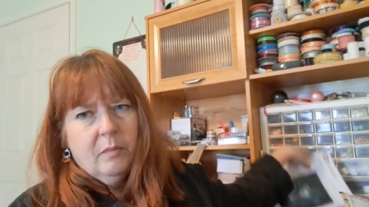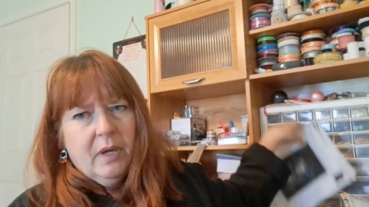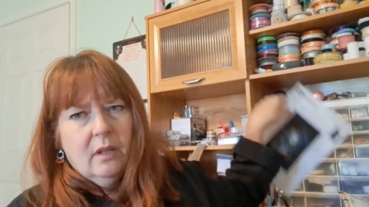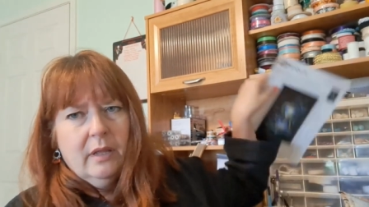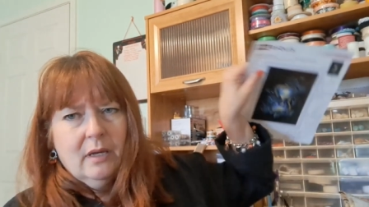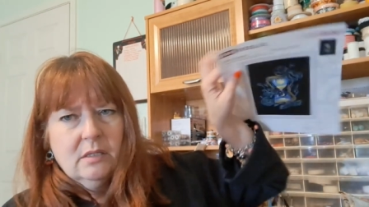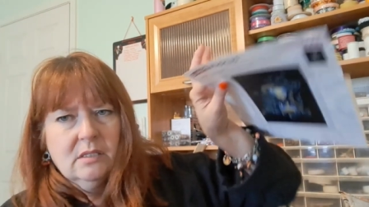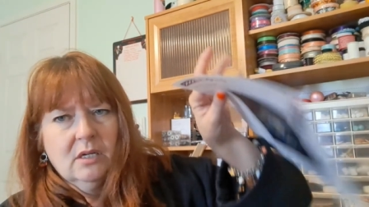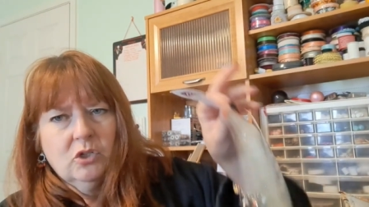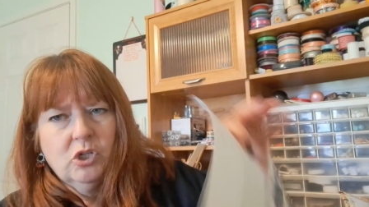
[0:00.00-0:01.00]
But like I
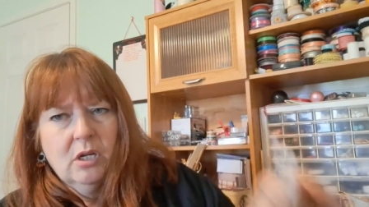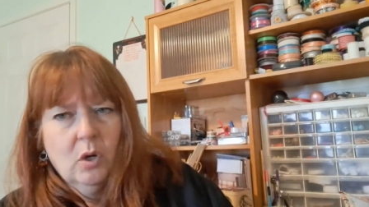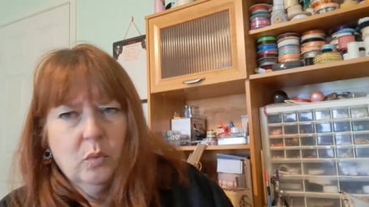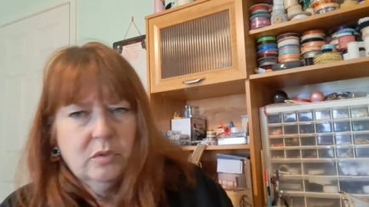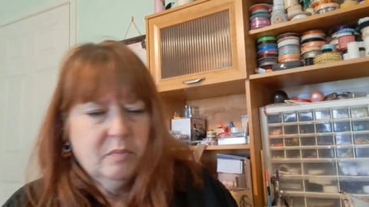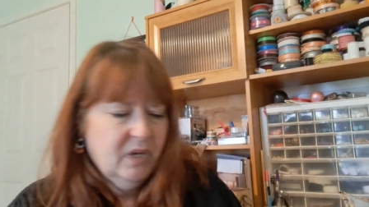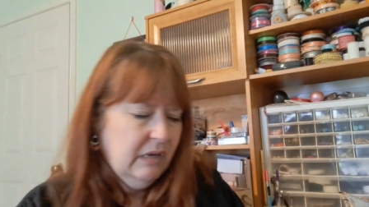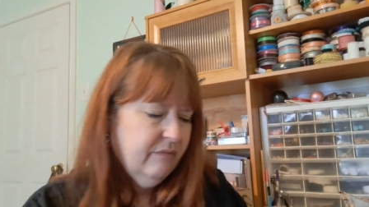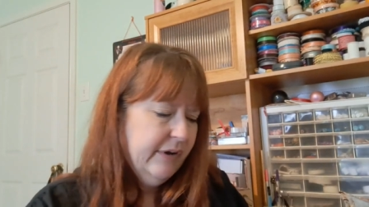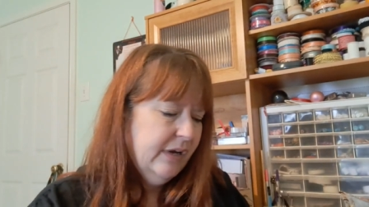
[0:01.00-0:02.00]
said, Cheeto was
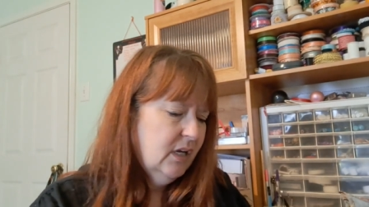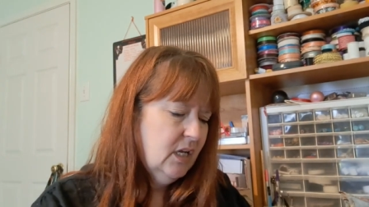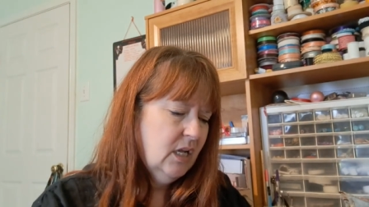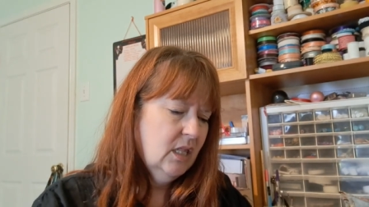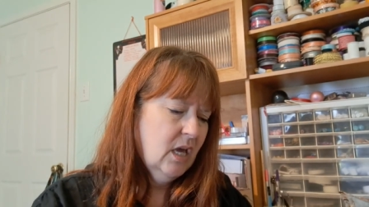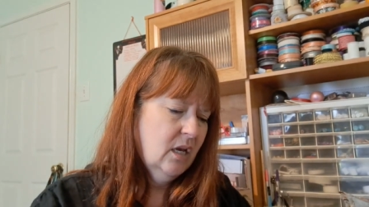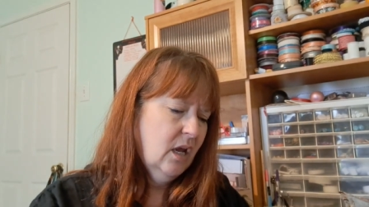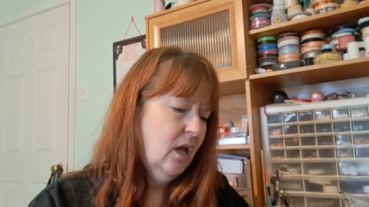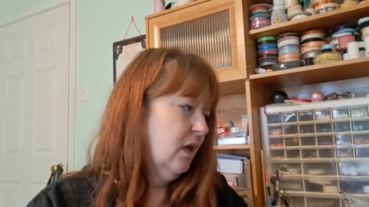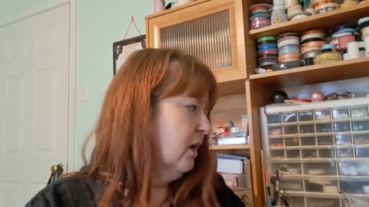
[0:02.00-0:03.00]
being very needy that
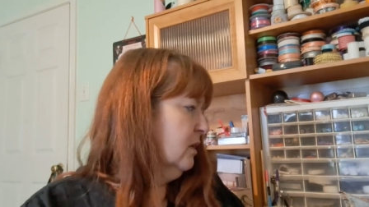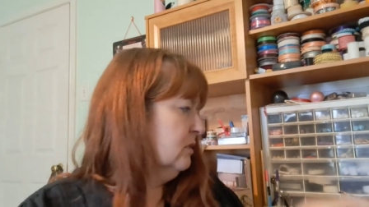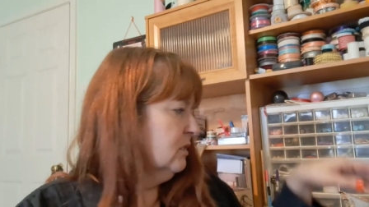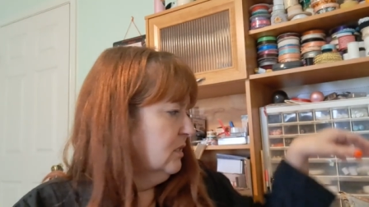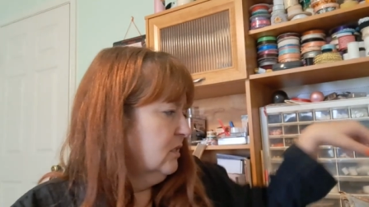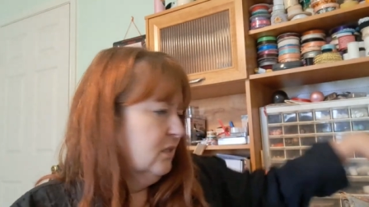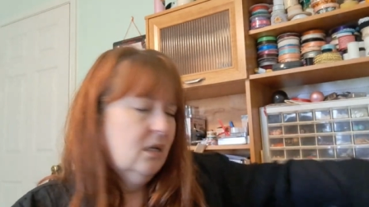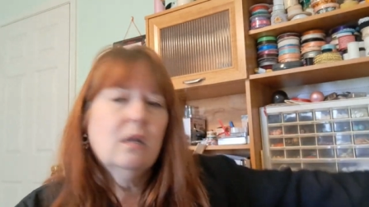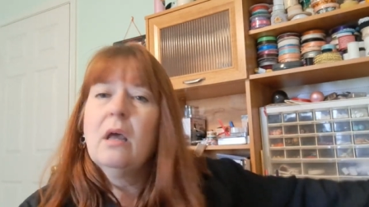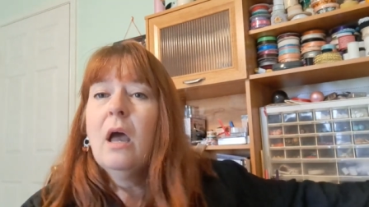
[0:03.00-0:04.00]
day and insisted